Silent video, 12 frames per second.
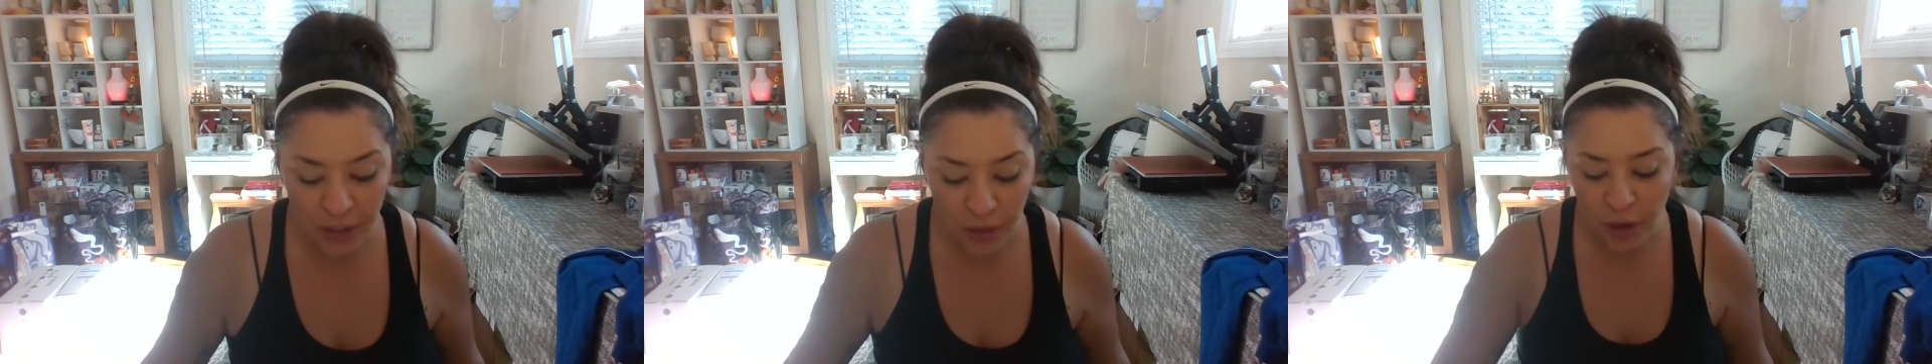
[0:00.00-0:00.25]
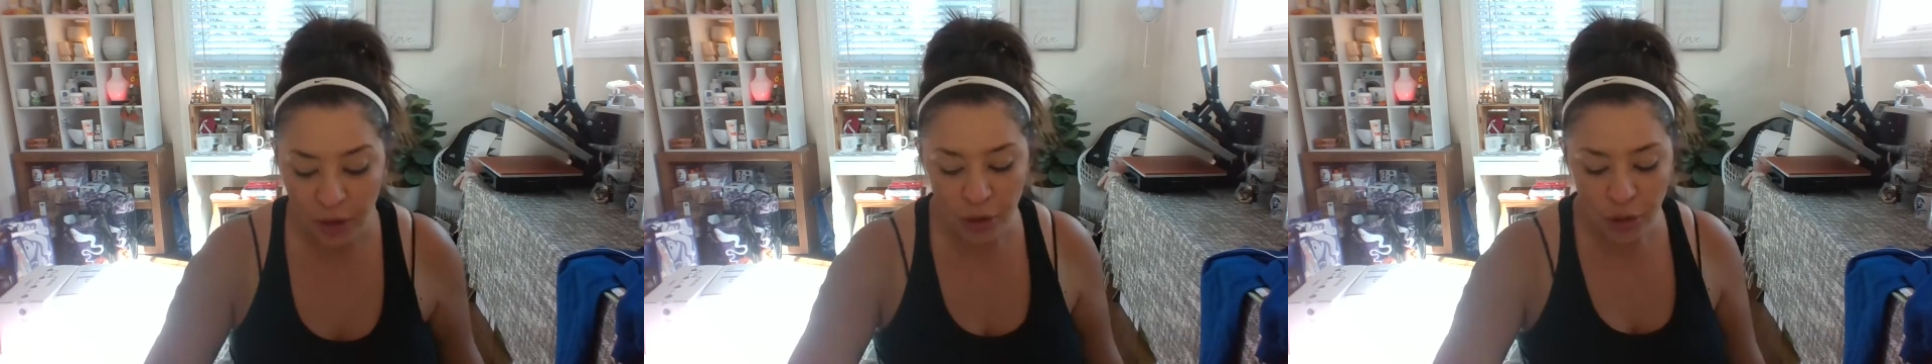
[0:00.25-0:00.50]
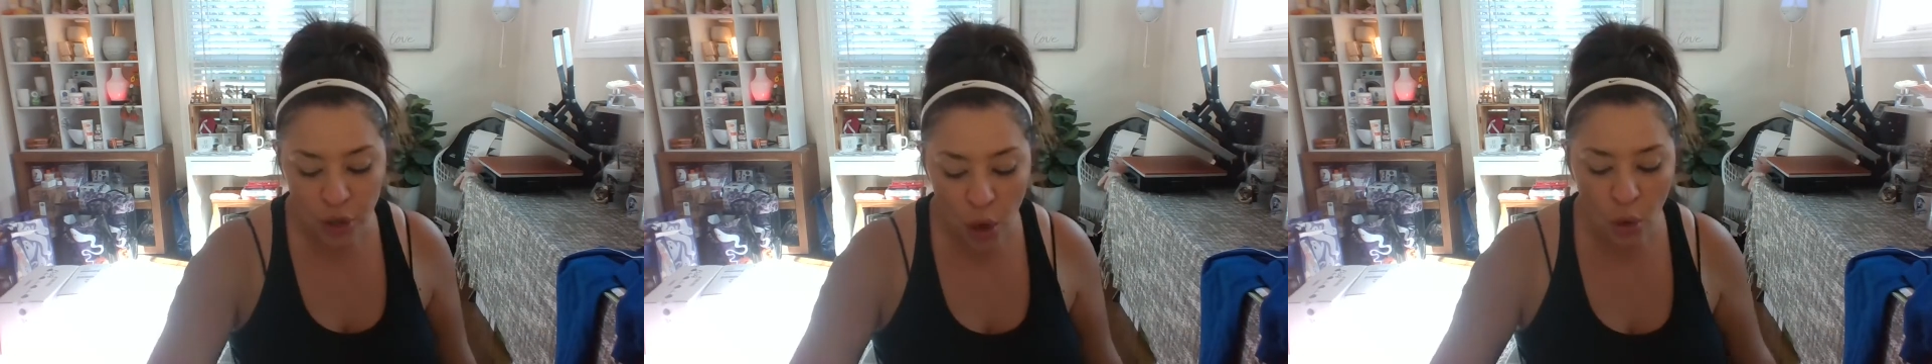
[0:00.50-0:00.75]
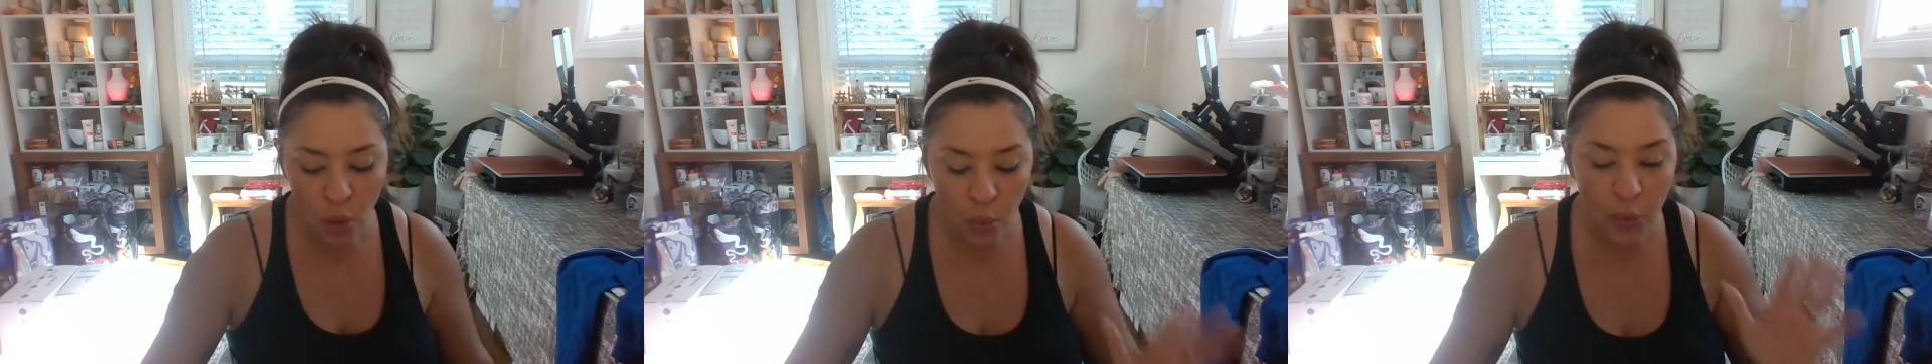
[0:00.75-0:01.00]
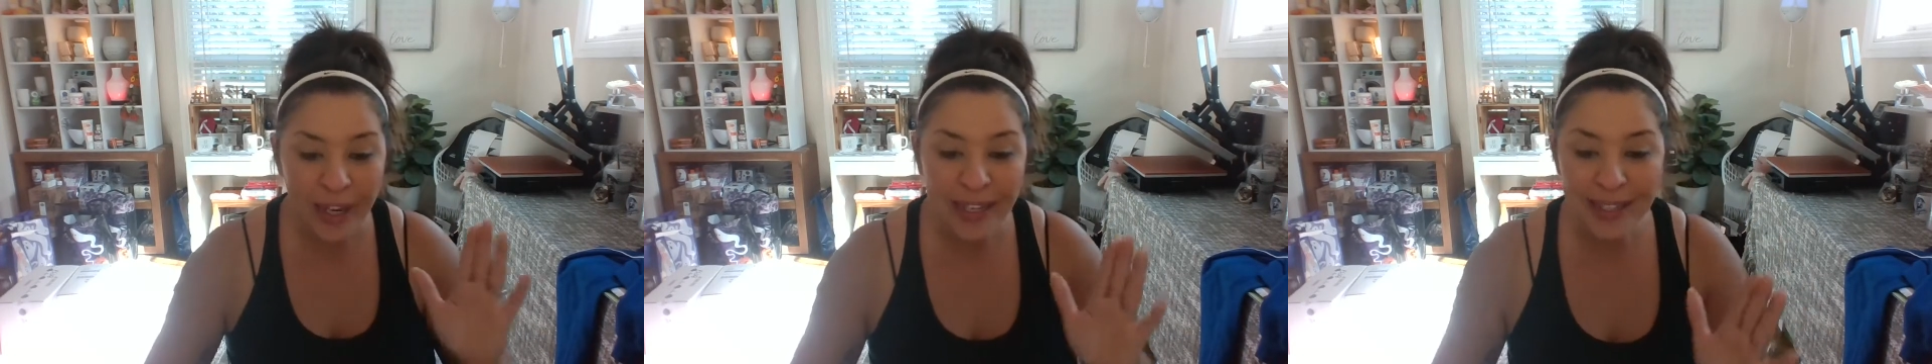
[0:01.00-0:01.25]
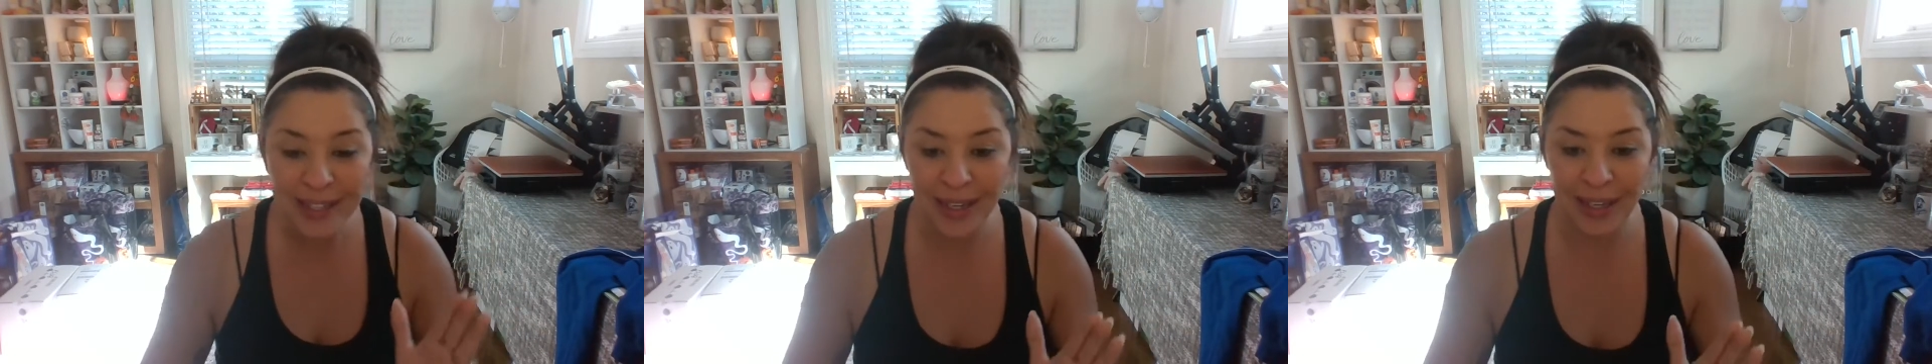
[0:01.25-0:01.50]
So there's no
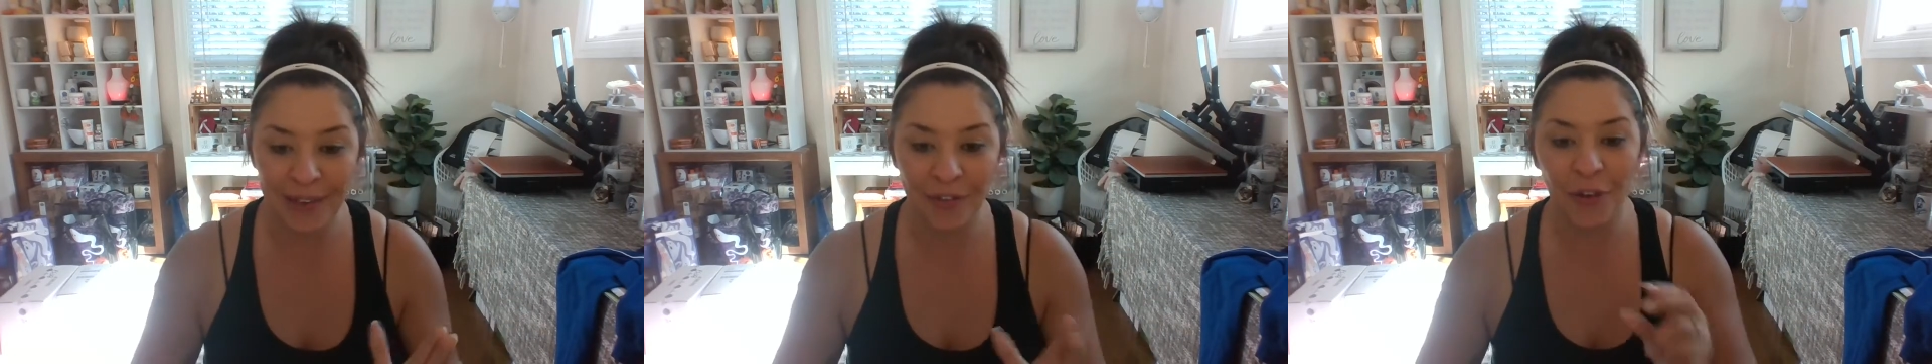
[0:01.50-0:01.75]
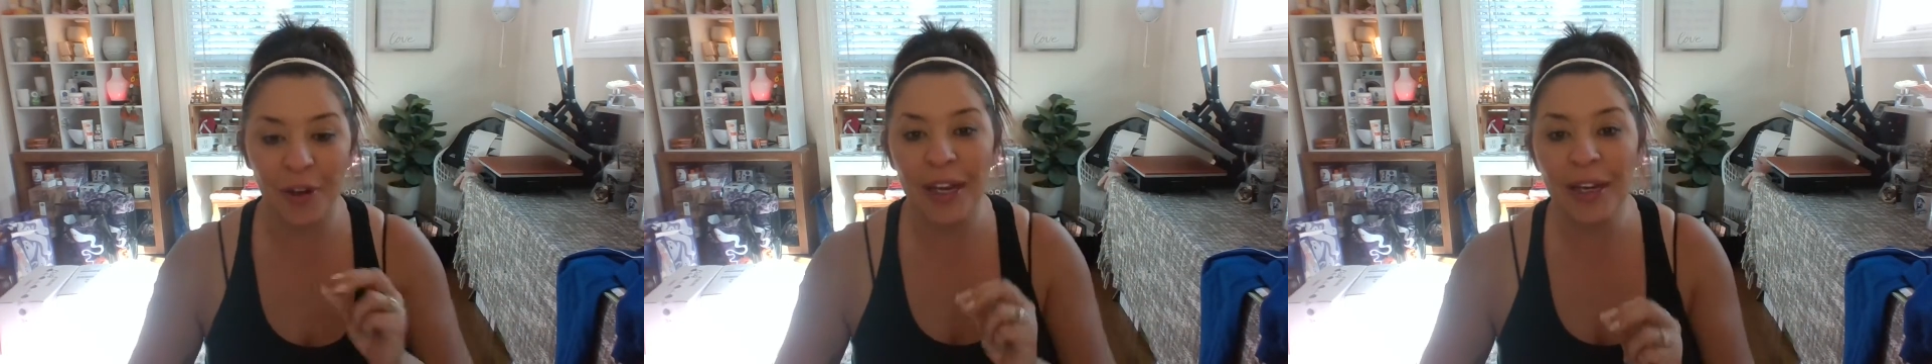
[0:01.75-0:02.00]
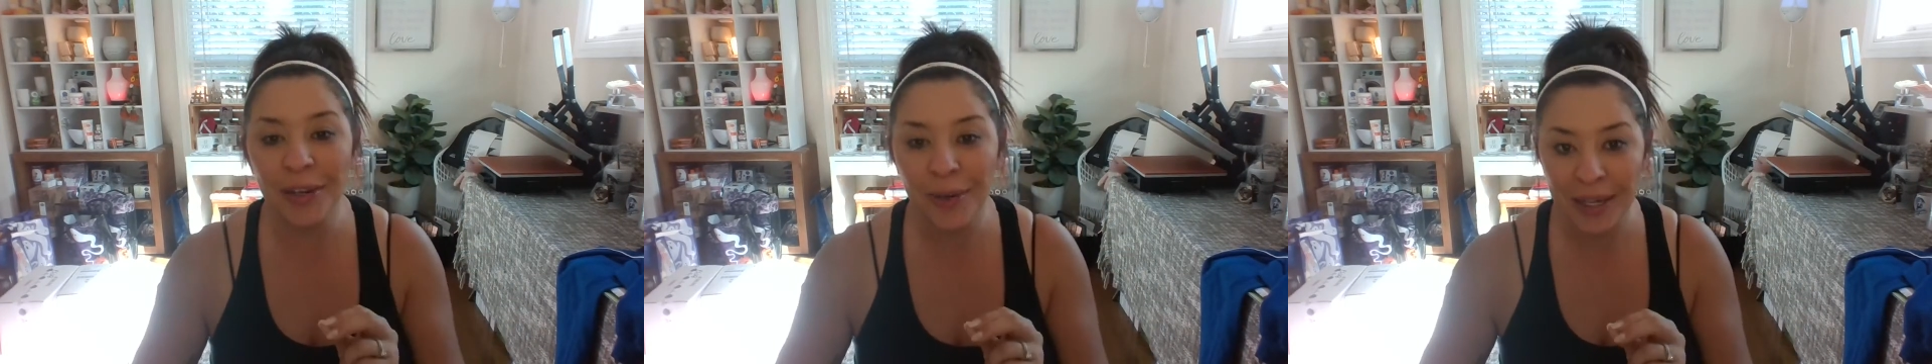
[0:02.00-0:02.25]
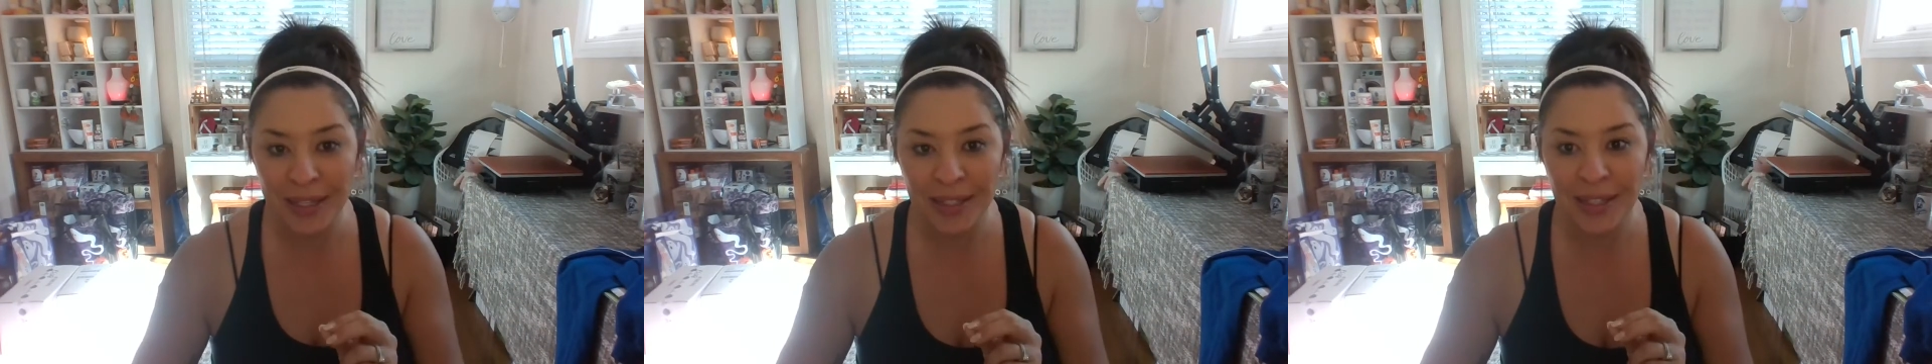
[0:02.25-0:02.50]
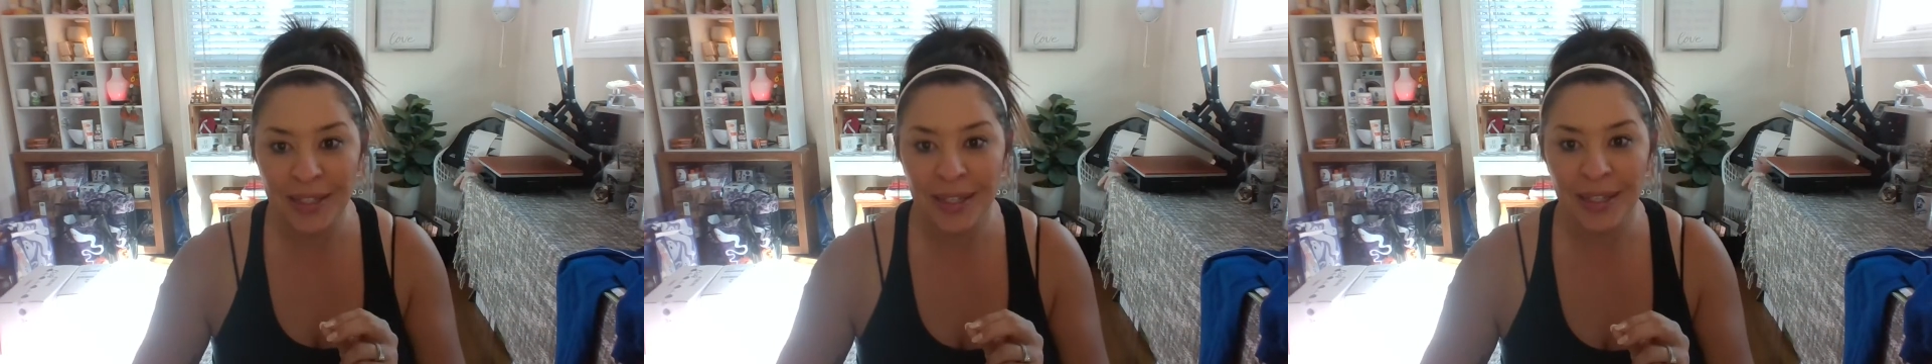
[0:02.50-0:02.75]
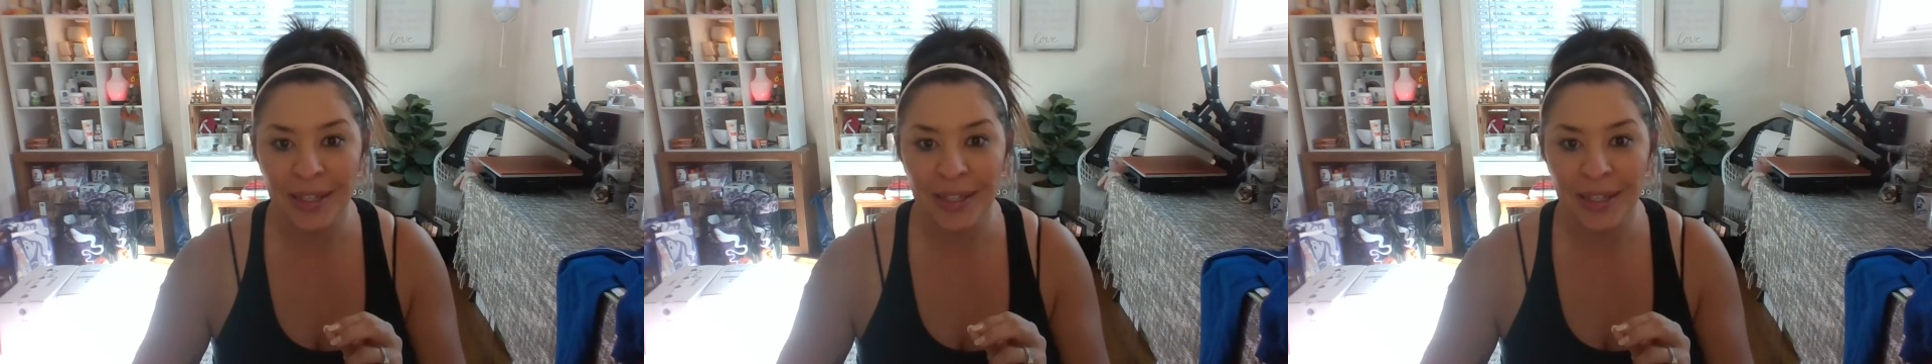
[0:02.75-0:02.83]
reason for ignorance.